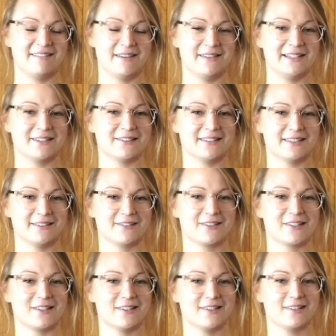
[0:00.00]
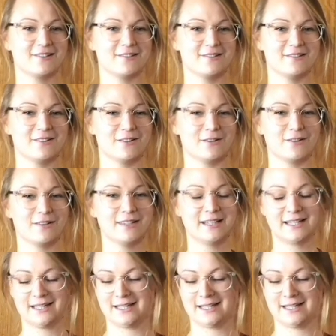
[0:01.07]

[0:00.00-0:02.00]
maybe do a little circle or